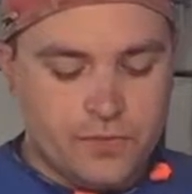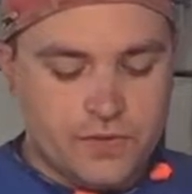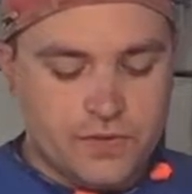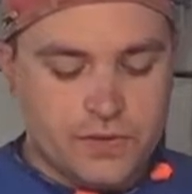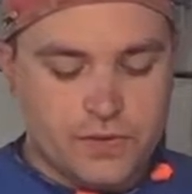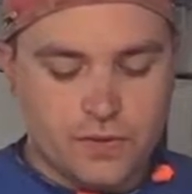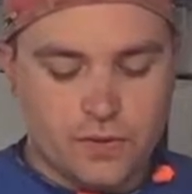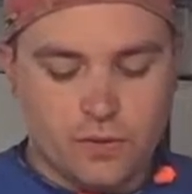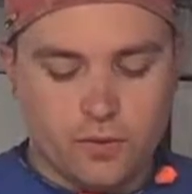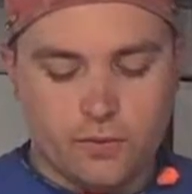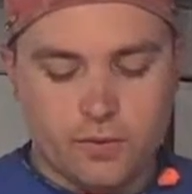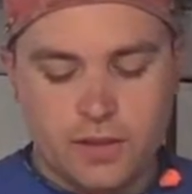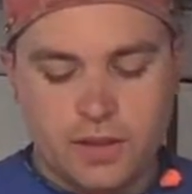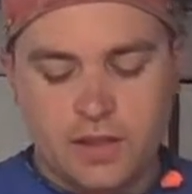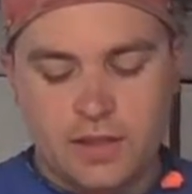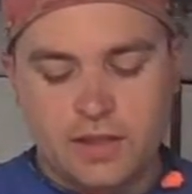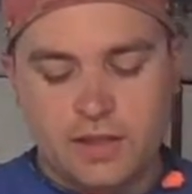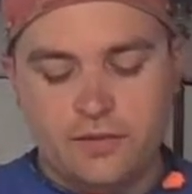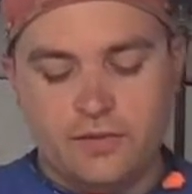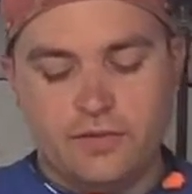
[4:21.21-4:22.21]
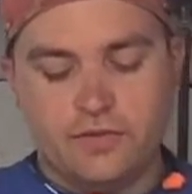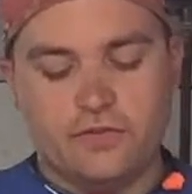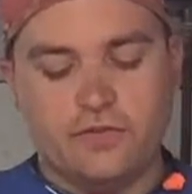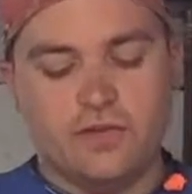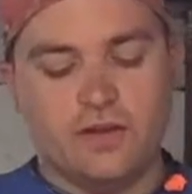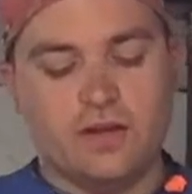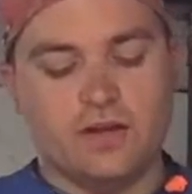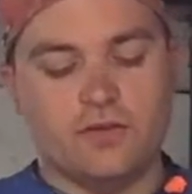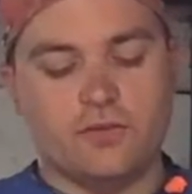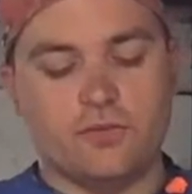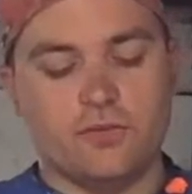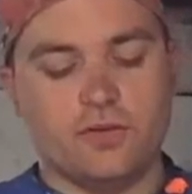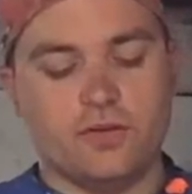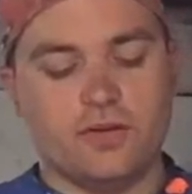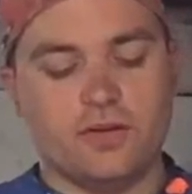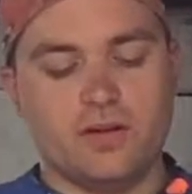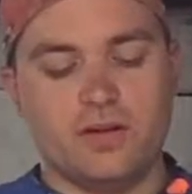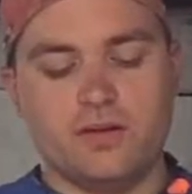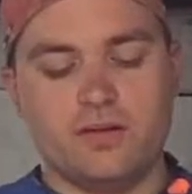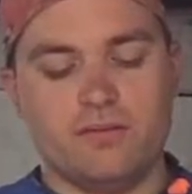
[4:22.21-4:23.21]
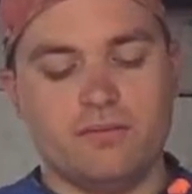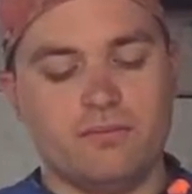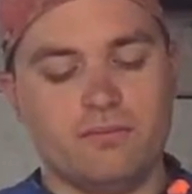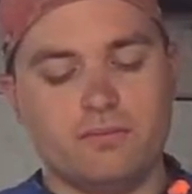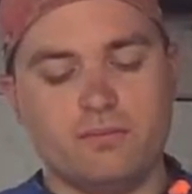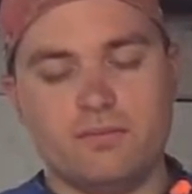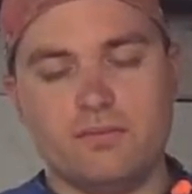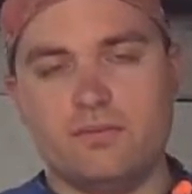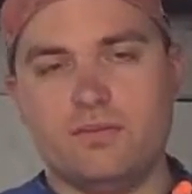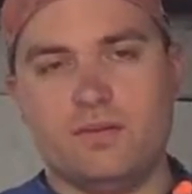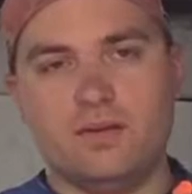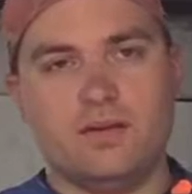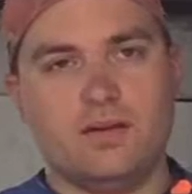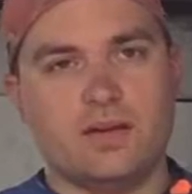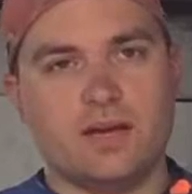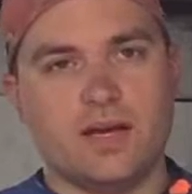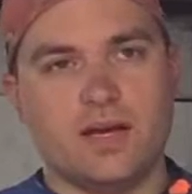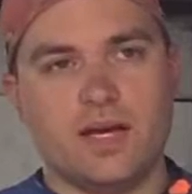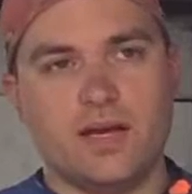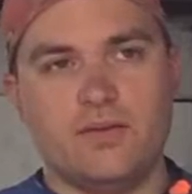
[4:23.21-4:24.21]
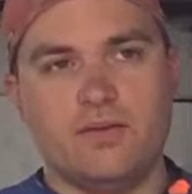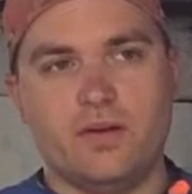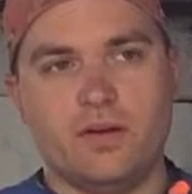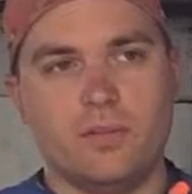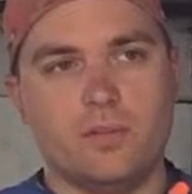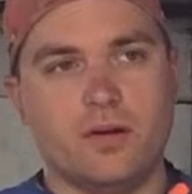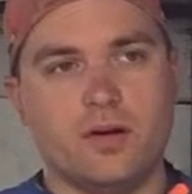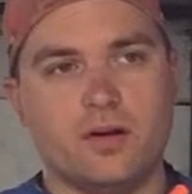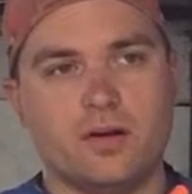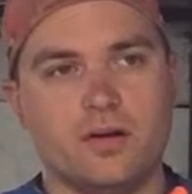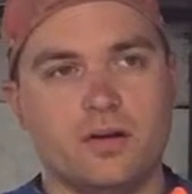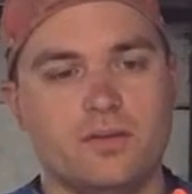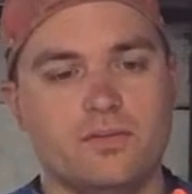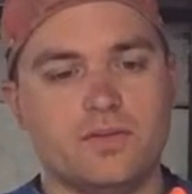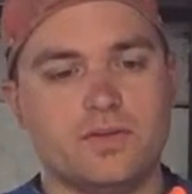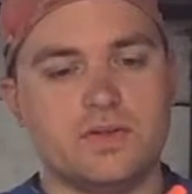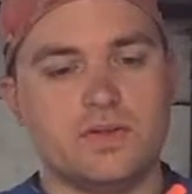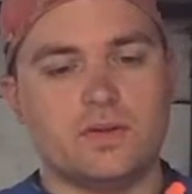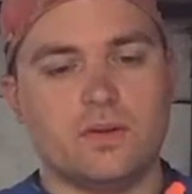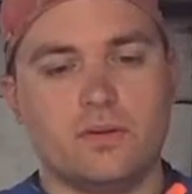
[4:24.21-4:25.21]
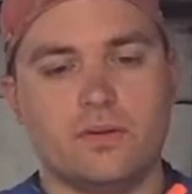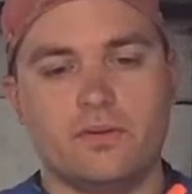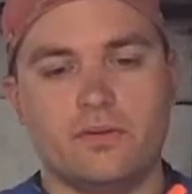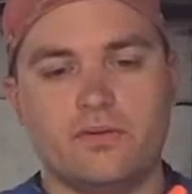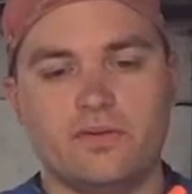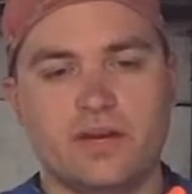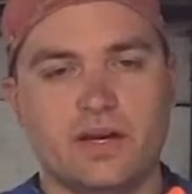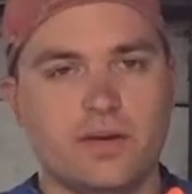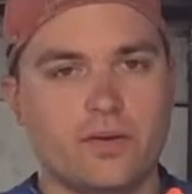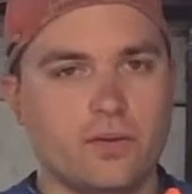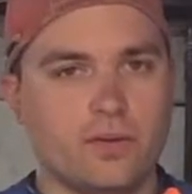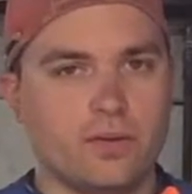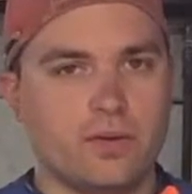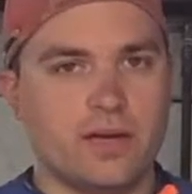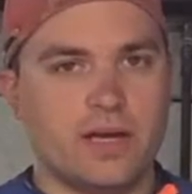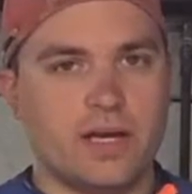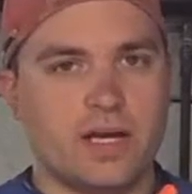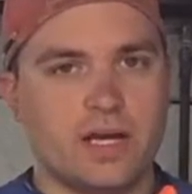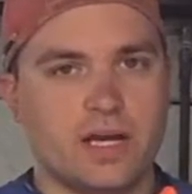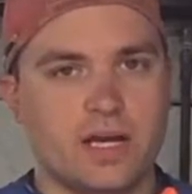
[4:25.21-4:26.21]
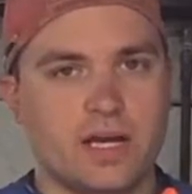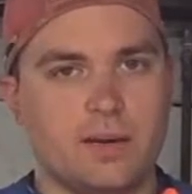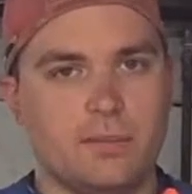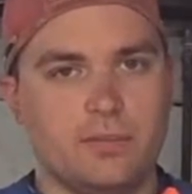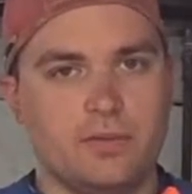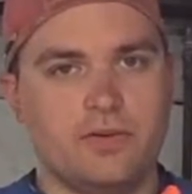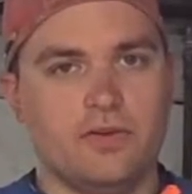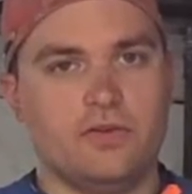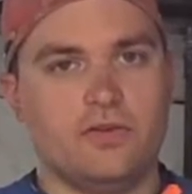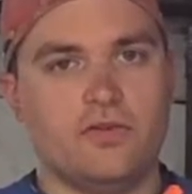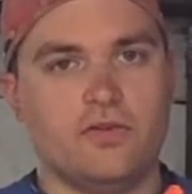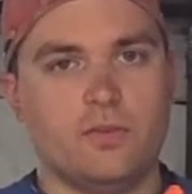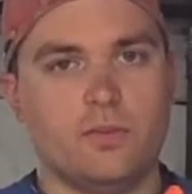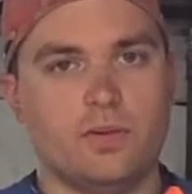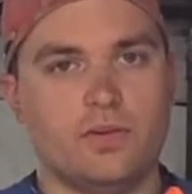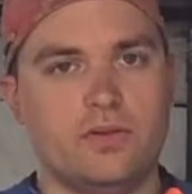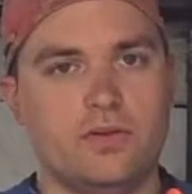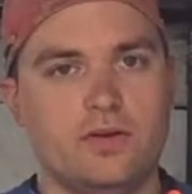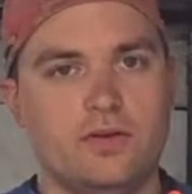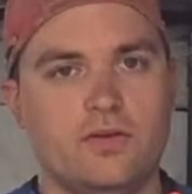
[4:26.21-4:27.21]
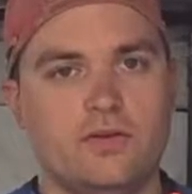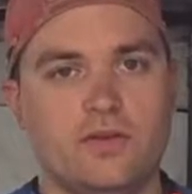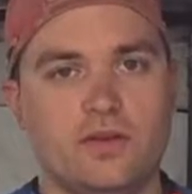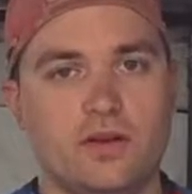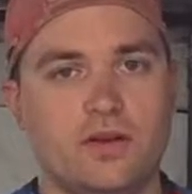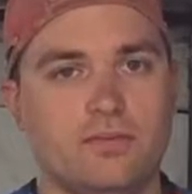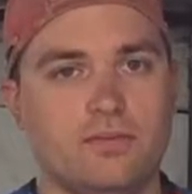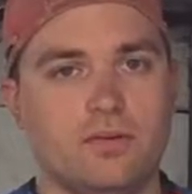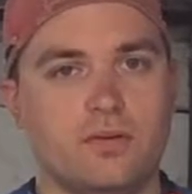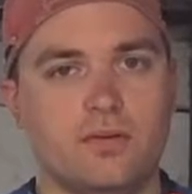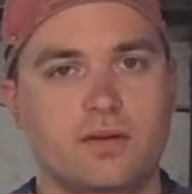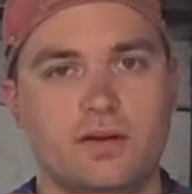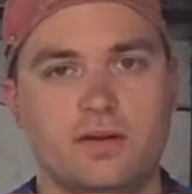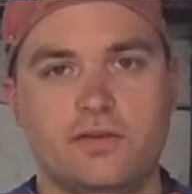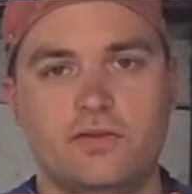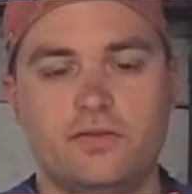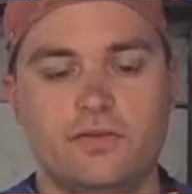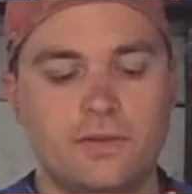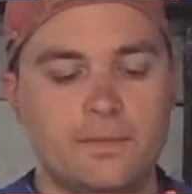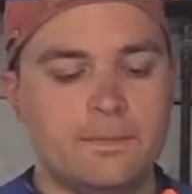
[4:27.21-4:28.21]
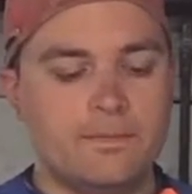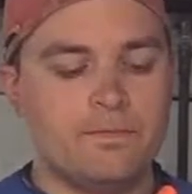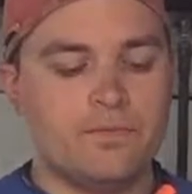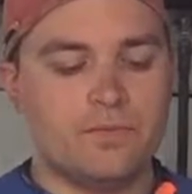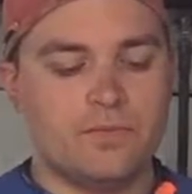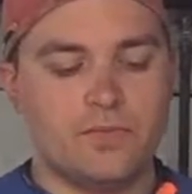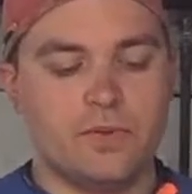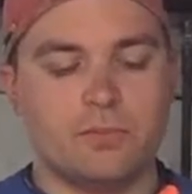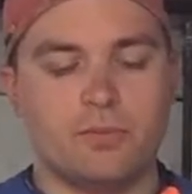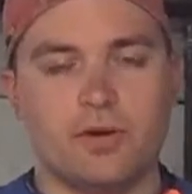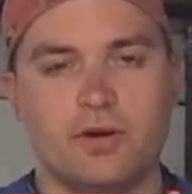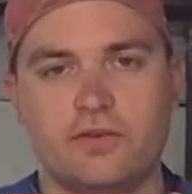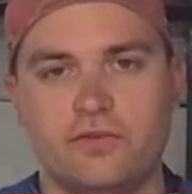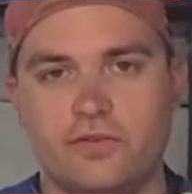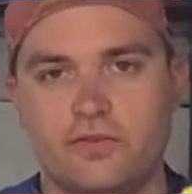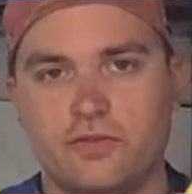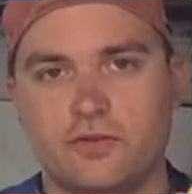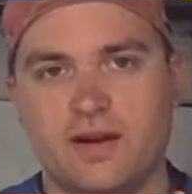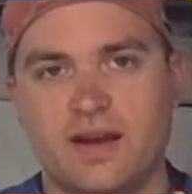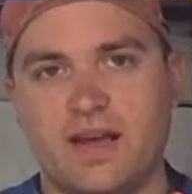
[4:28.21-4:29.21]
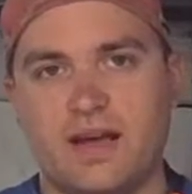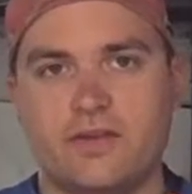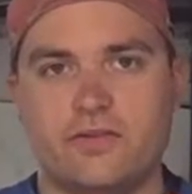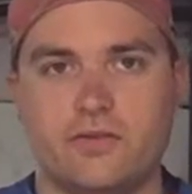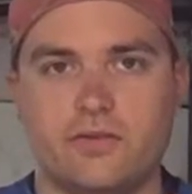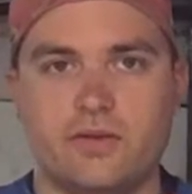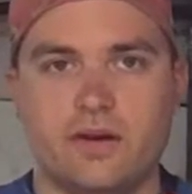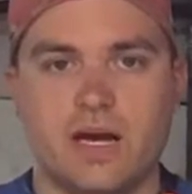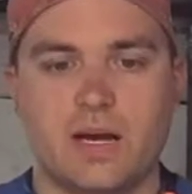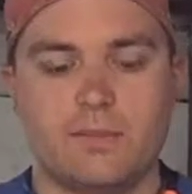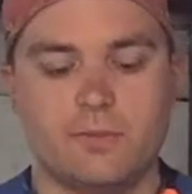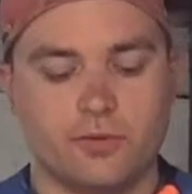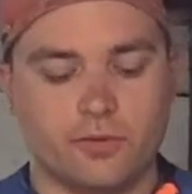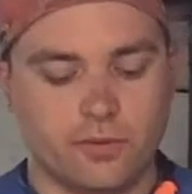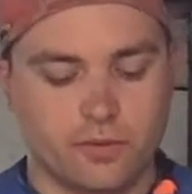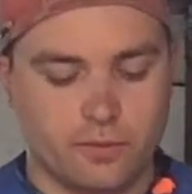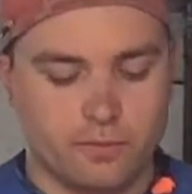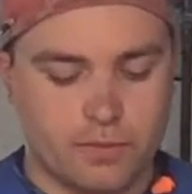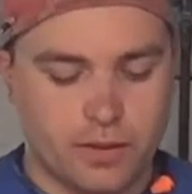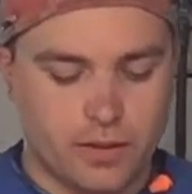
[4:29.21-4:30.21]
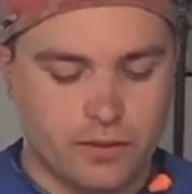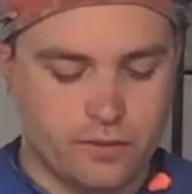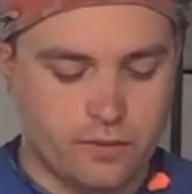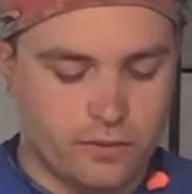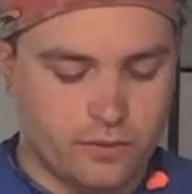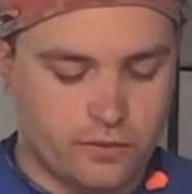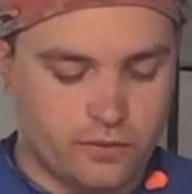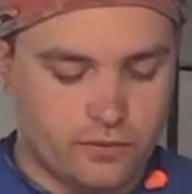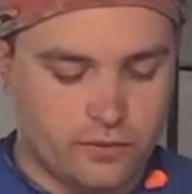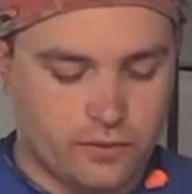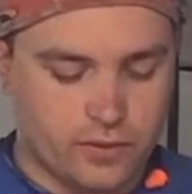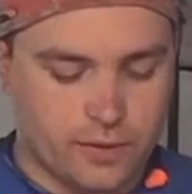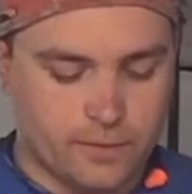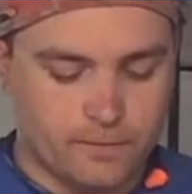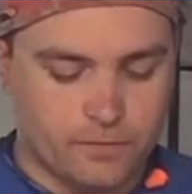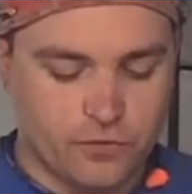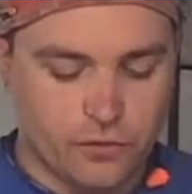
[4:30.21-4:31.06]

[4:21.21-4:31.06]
So this thing is really kind of in a market of its own. There's not a whole lot of competition with this, and if there is, the prices are astronomical compared to this thing.